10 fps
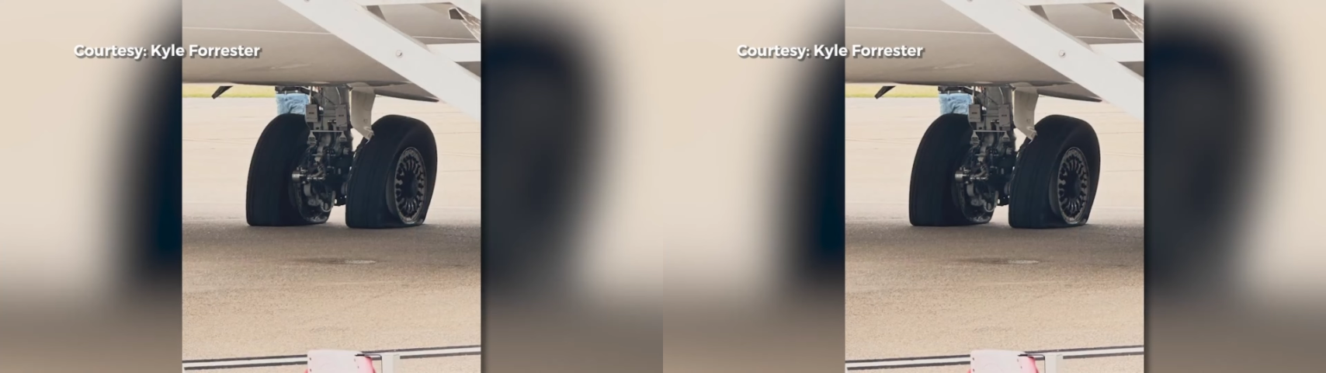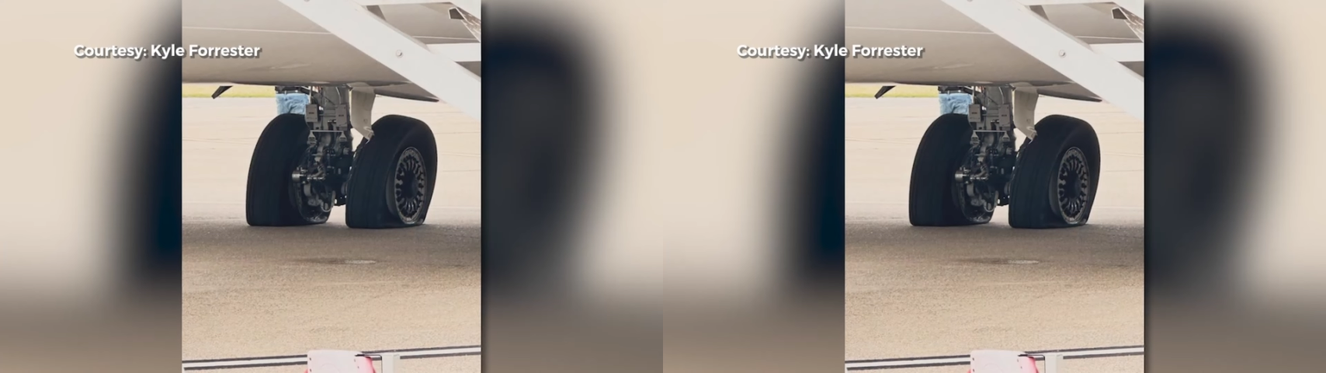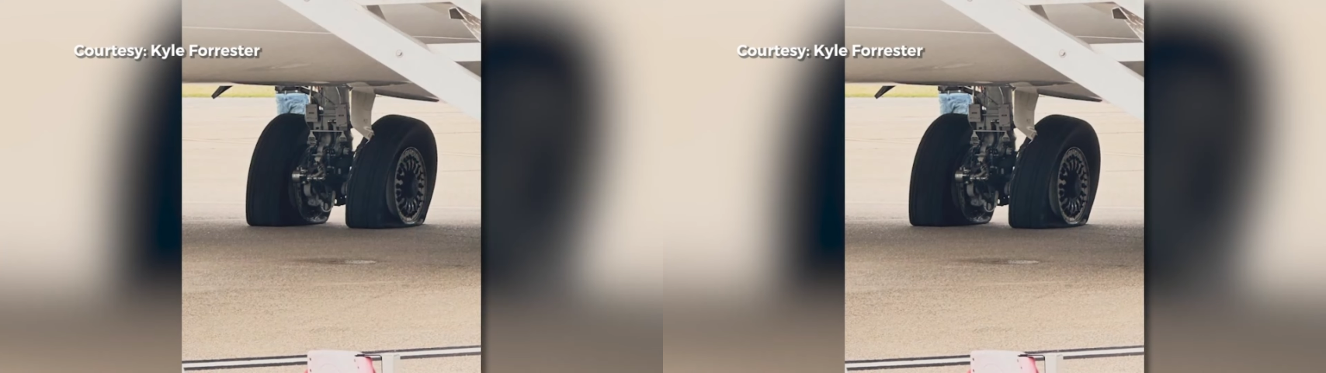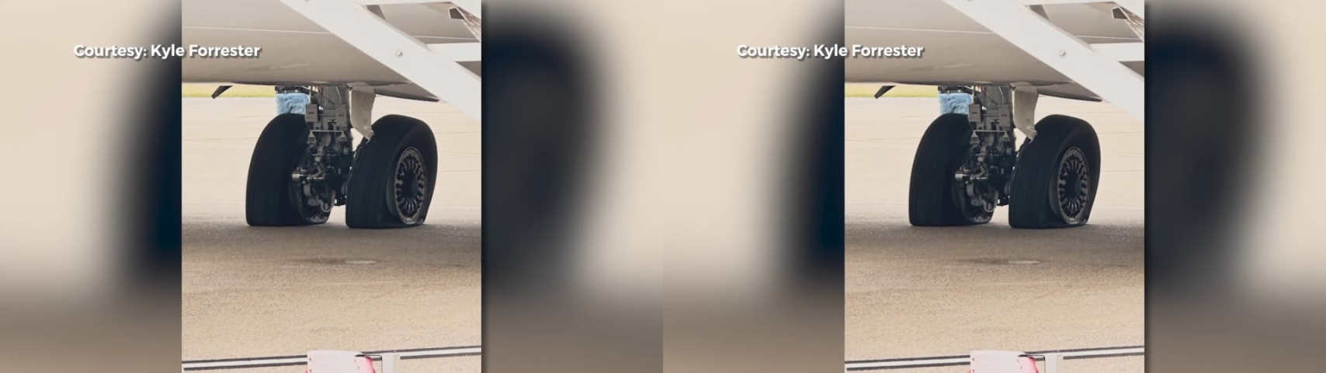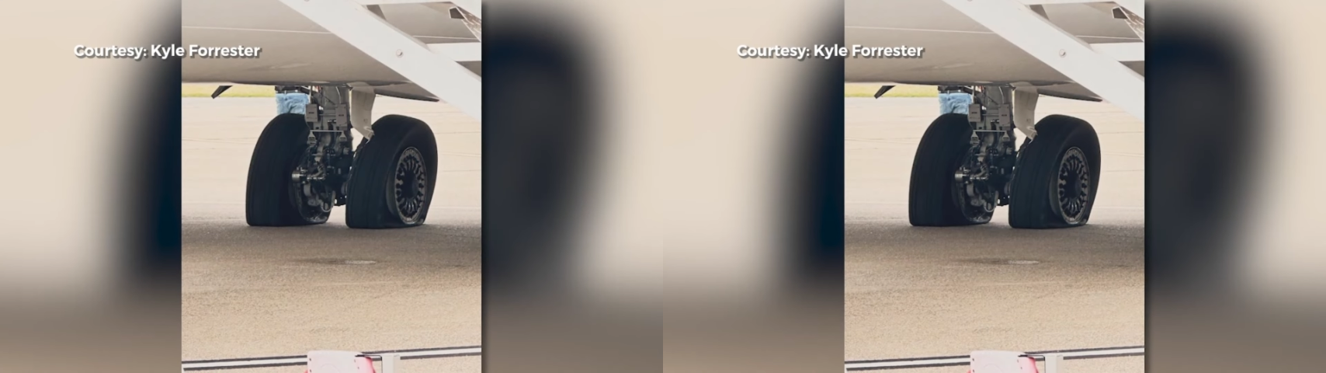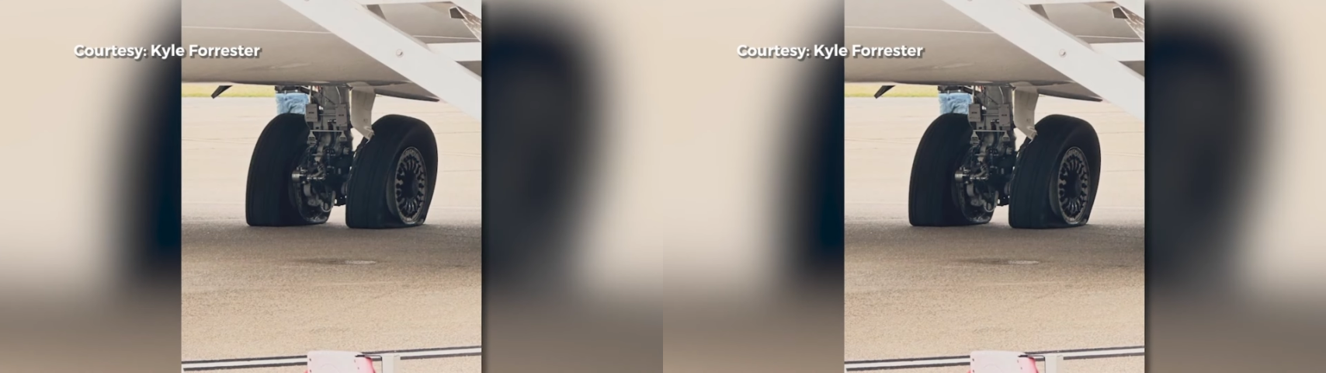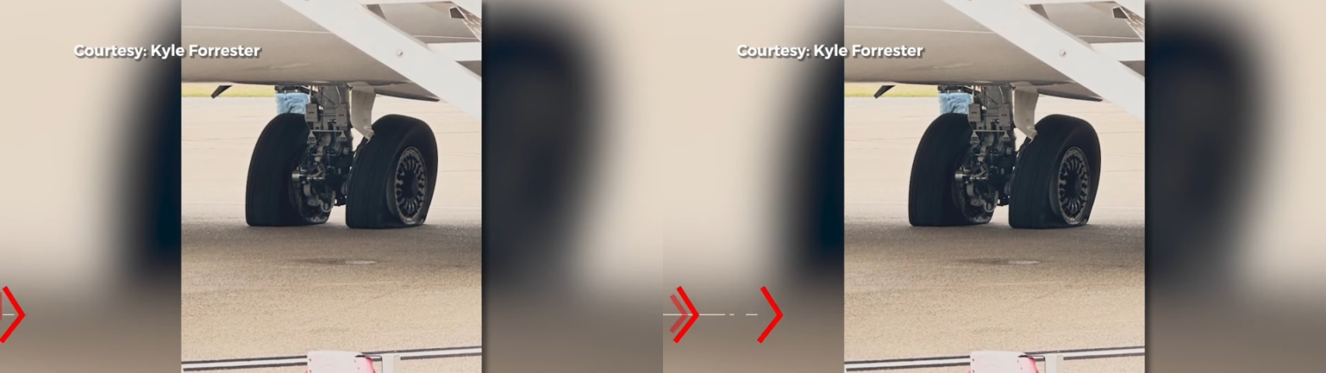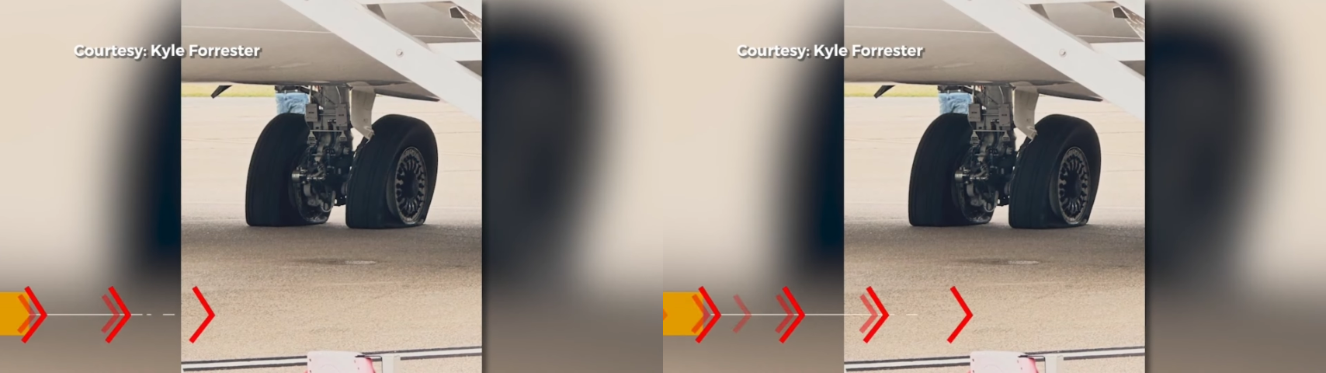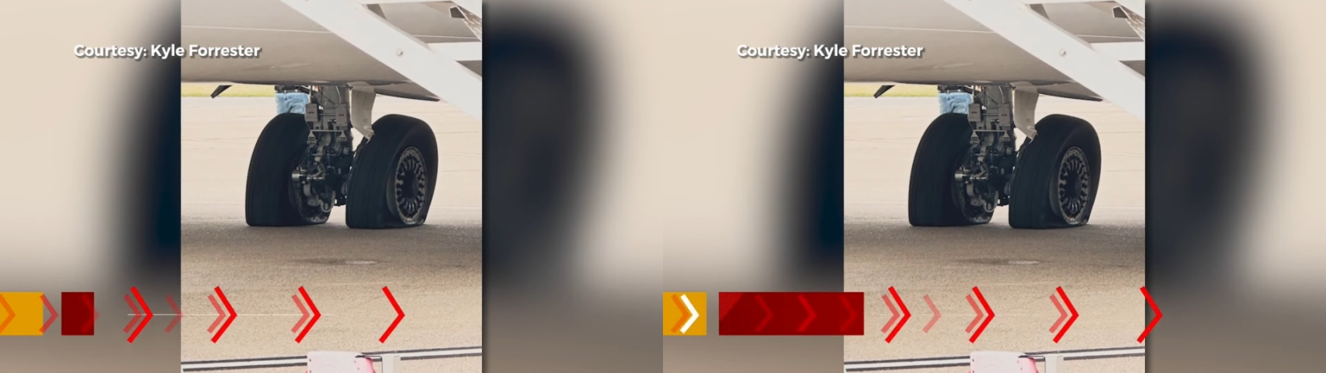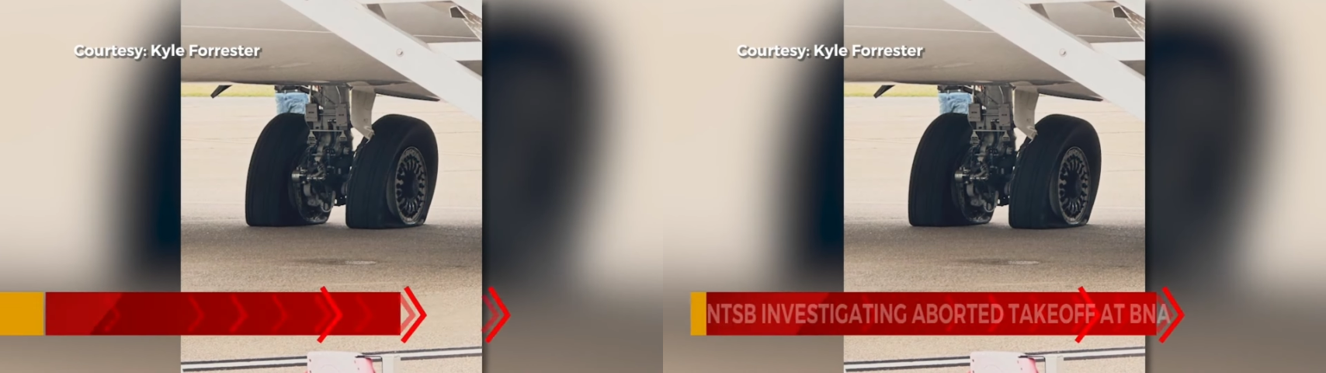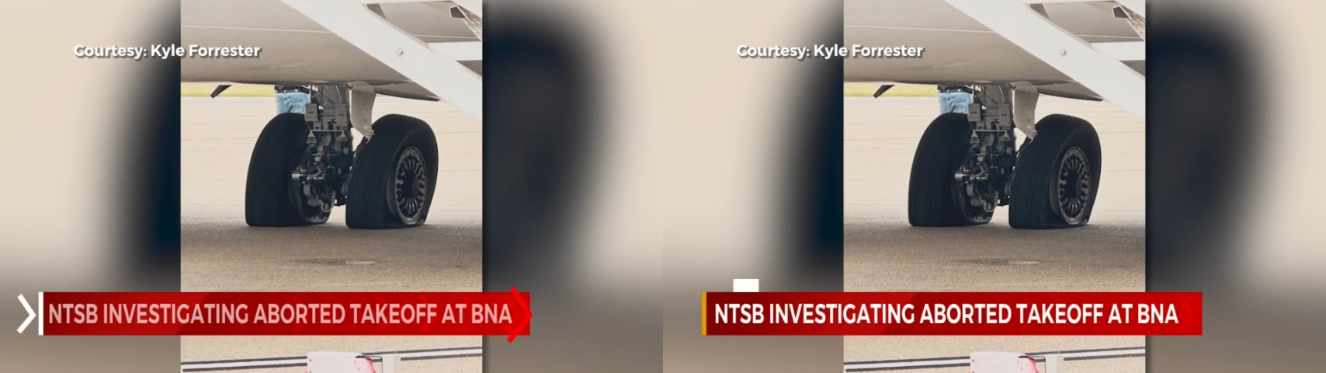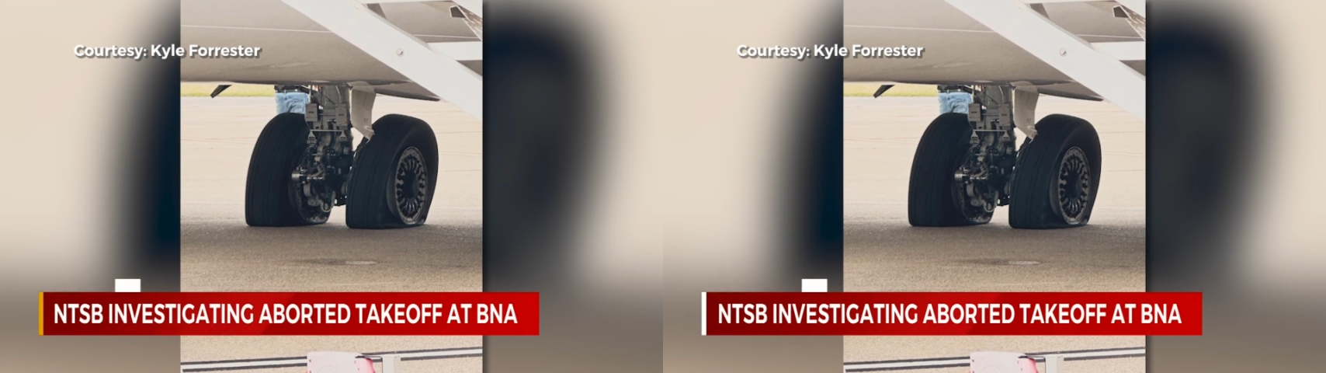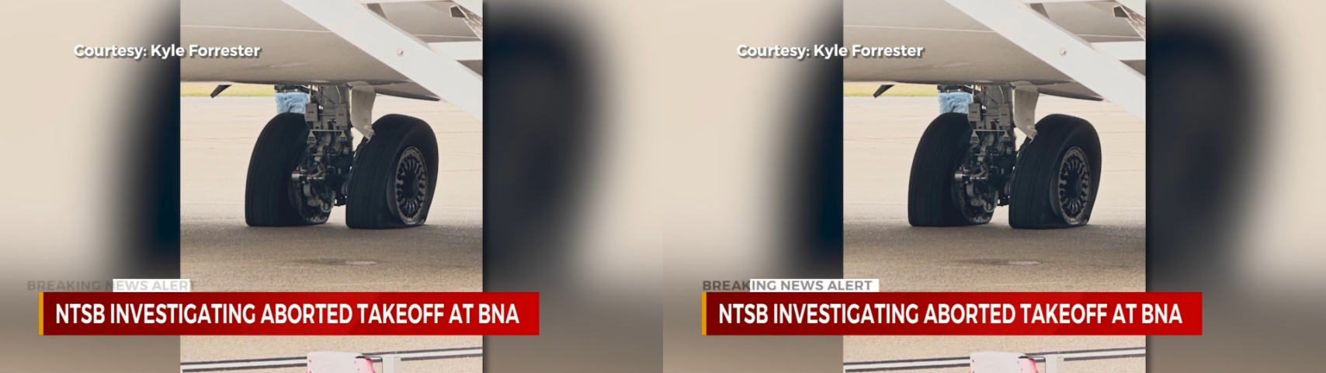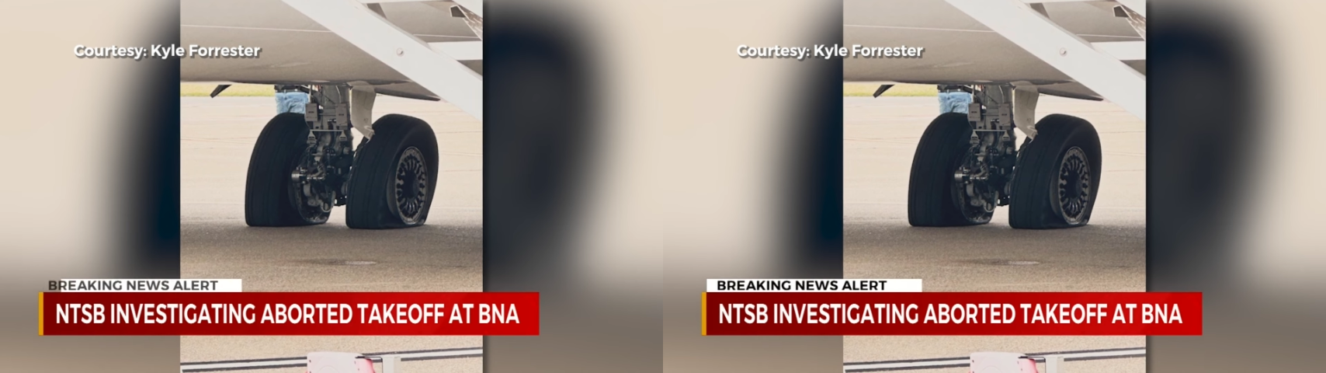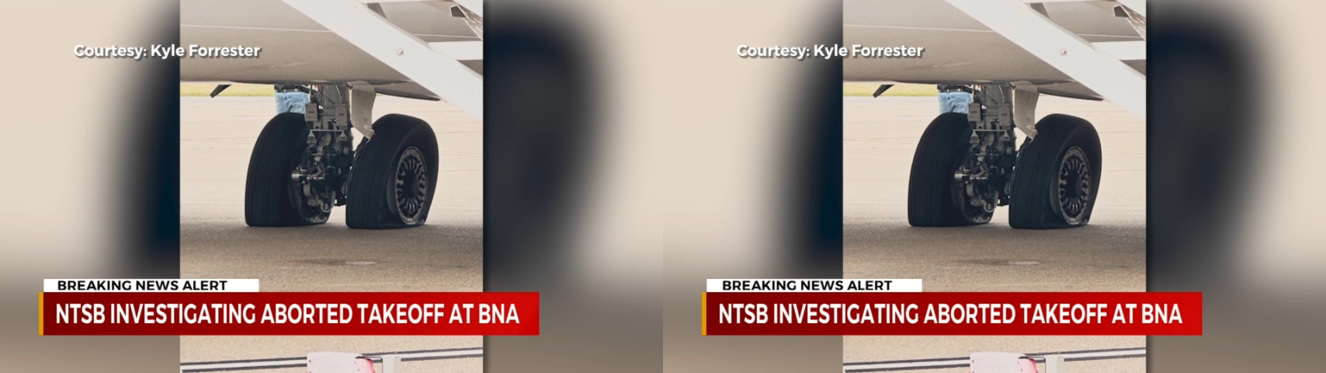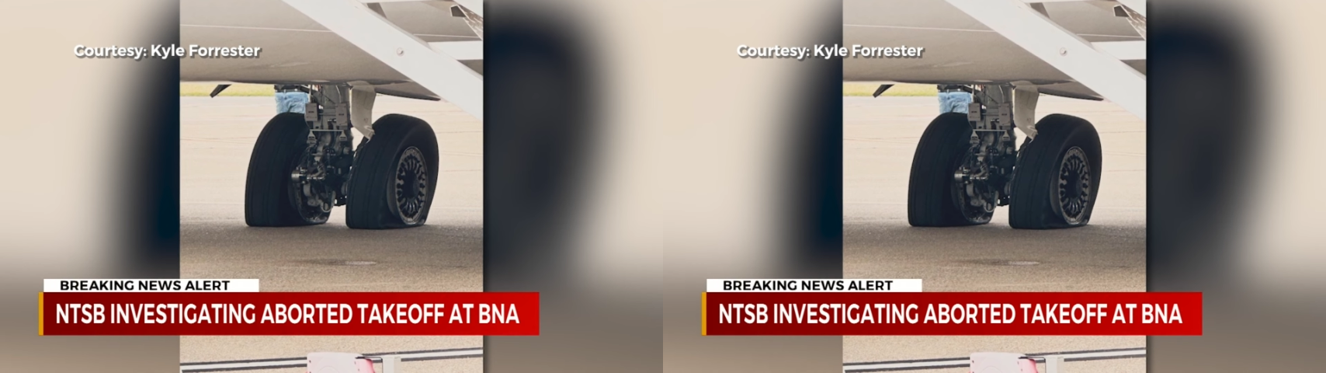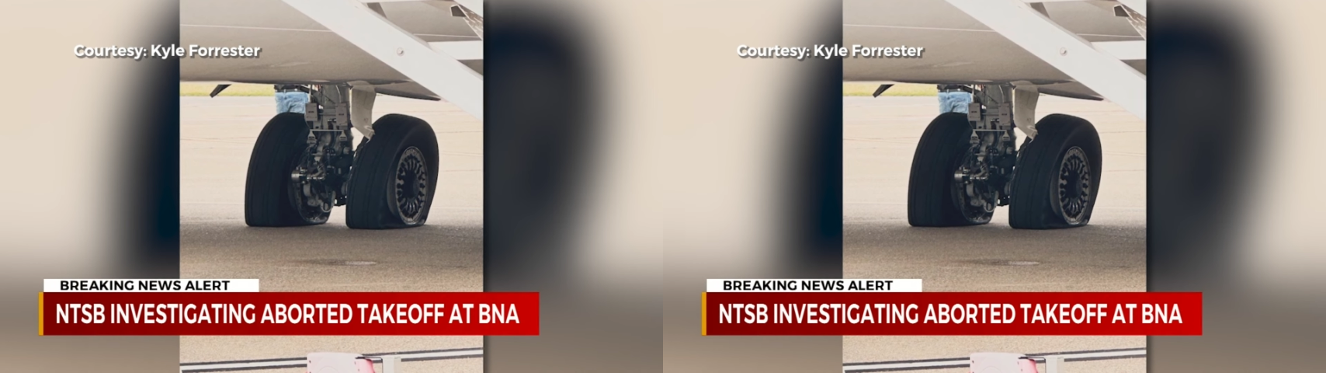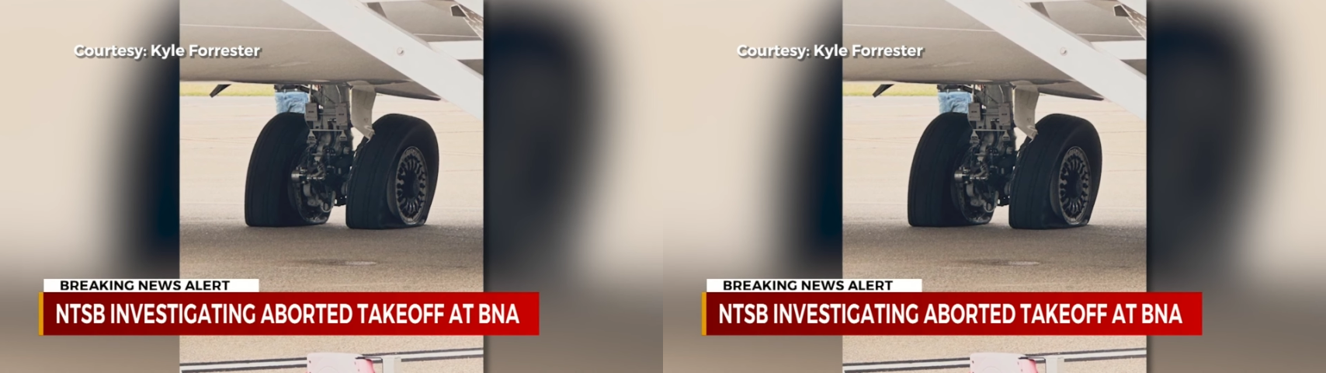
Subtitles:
(no speaker visible)